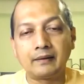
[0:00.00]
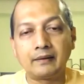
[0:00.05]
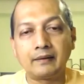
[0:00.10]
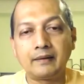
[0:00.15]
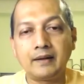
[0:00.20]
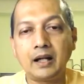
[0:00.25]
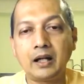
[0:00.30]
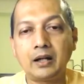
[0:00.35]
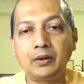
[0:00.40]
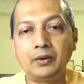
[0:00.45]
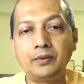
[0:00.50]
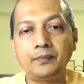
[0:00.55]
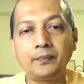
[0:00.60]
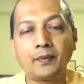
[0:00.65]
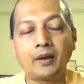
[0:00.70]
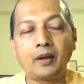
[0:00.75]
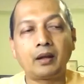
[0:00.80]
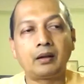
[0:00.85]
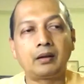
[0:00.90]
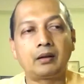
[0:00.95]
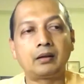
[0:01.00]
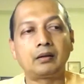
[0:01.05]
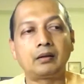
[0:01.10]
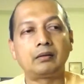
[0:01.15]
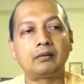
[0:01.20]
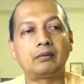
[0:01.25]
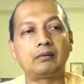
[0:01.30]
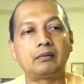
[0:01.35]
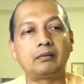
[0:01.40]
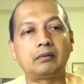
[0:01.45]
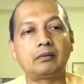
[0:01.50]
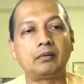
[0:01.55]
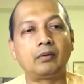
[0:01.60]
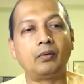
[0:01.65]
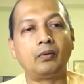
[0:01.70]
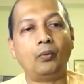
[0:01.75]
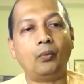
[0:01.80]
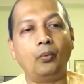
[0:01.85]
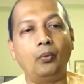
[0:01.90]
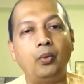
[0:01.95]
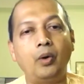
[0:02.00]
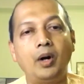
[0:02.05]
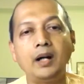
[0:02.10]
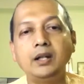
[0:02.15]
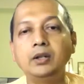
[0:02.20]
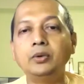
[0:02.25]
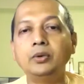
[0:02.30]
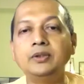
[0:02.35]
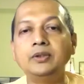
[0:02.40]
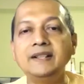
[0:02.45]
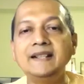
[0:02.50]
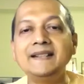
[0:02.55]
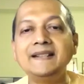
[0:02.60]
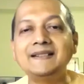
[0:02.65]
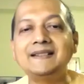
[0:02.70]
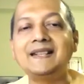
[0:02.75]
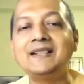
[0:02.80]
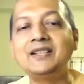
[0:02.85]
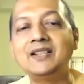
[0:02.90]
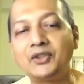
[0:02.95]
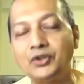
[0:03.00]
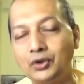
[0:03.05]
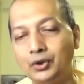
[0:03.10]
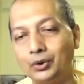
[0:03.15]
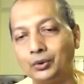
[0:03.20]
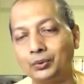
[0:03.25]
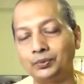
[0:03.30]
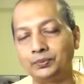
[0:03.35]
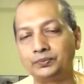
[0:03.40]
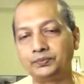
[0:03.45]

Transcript: Now, what do these stages do?